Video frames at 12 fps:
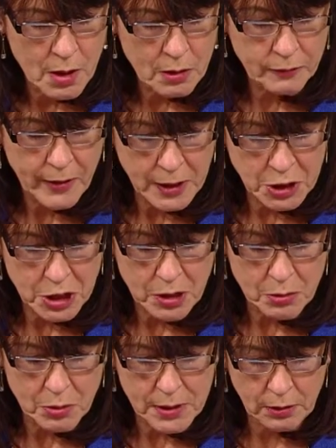of
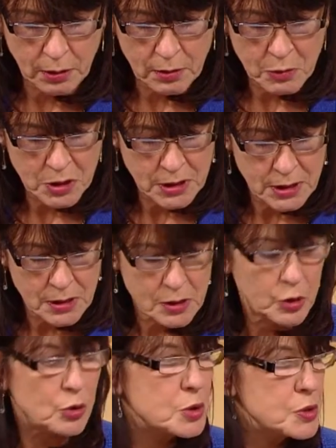NGOs and communities
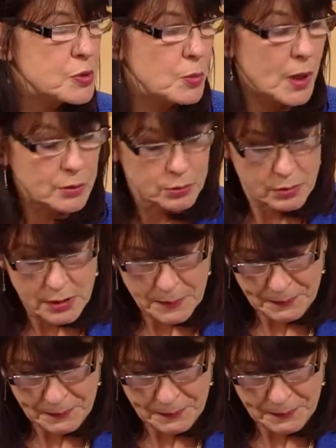across the world.